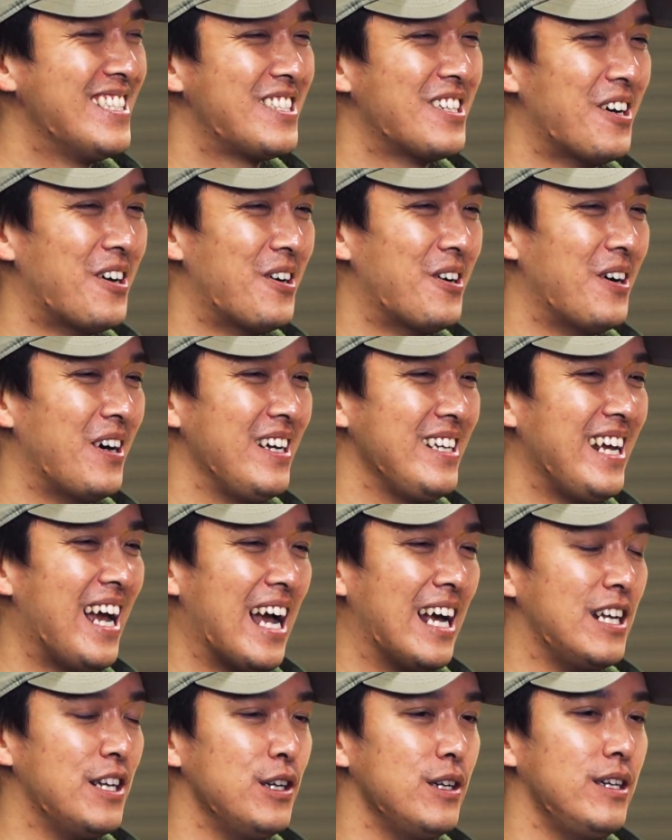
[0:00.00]
So,
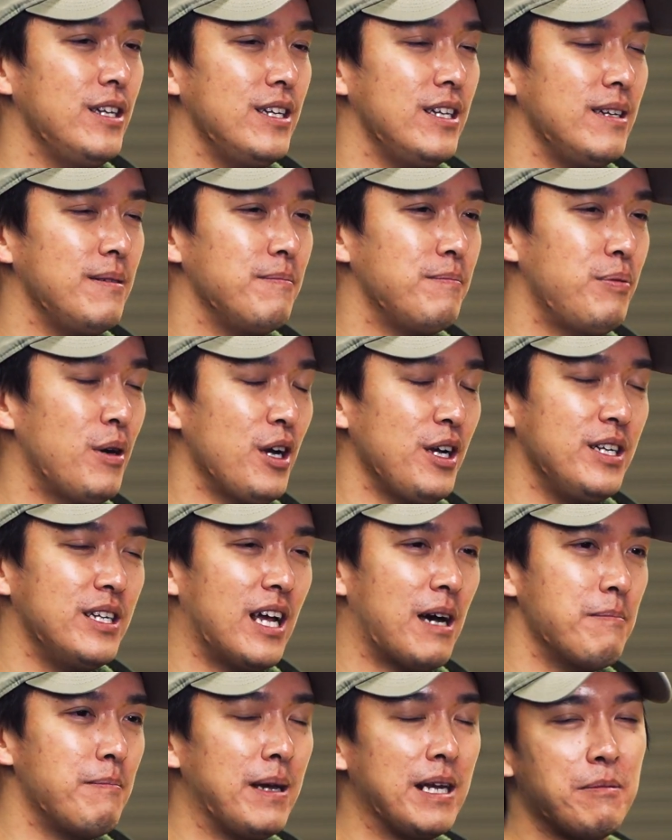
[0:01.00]
yeah, probably
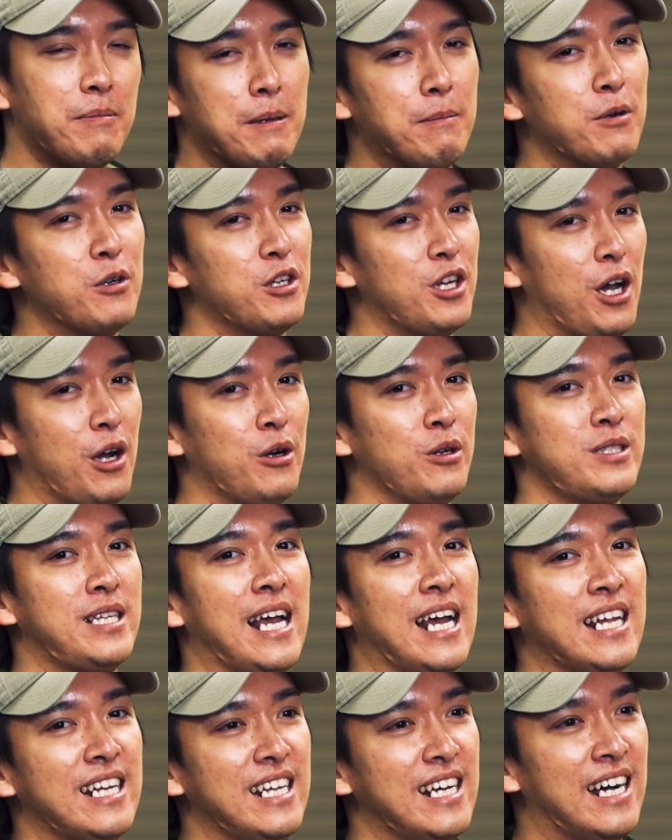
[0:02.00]
not many people knows
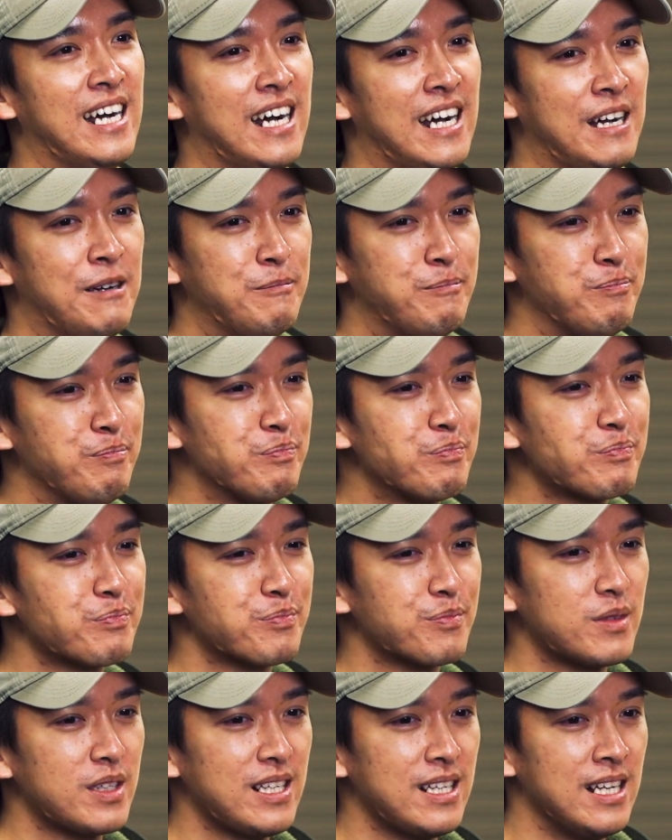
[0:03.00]
that
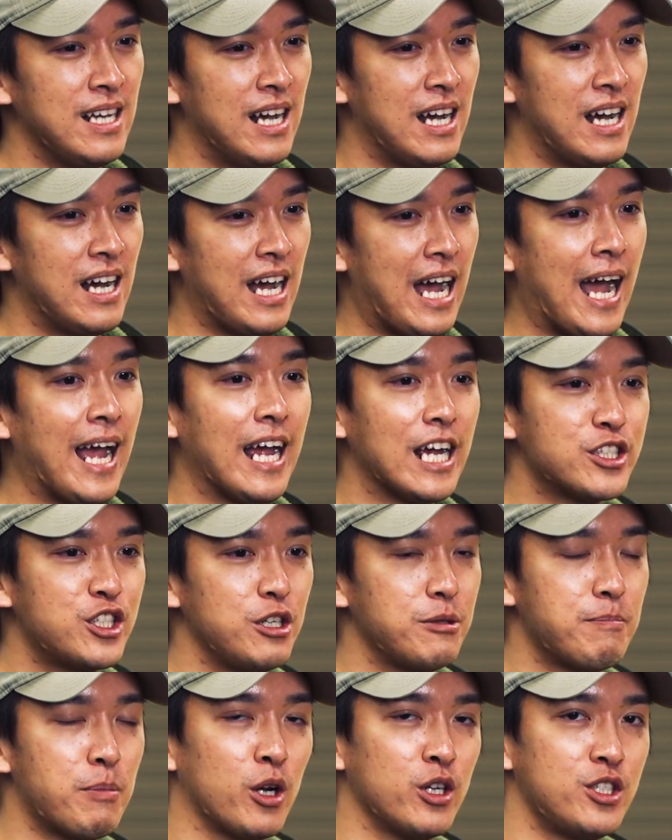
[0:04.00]
I
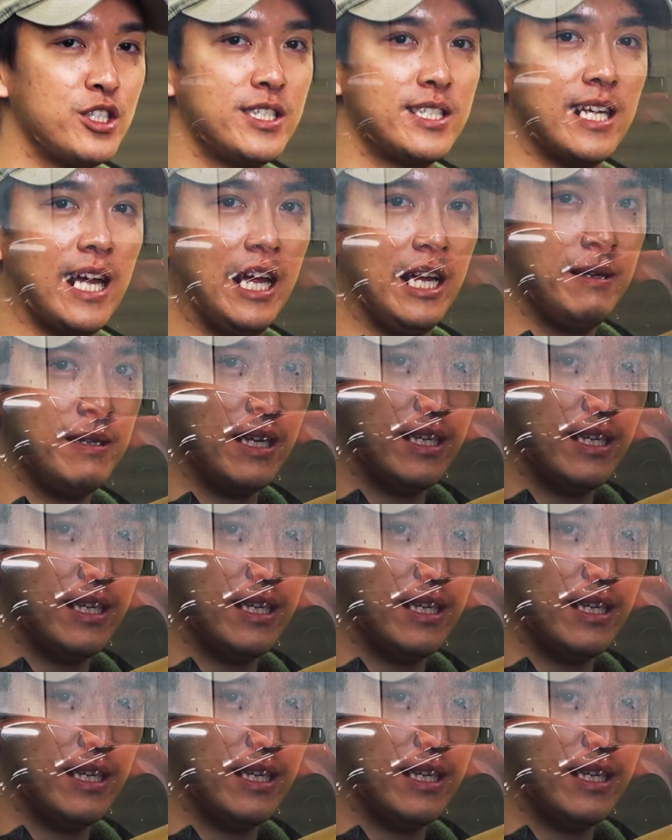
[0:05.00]
actually purchased the